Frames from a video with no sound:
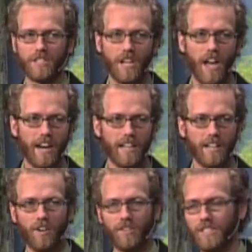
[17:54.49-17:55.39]

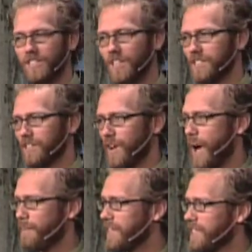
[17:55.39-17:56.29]
society and all these things that are
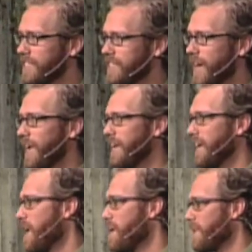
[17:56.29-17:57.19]
happening in
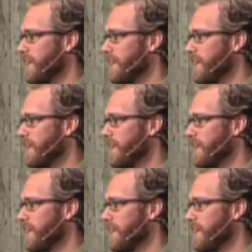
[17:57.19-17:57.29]
society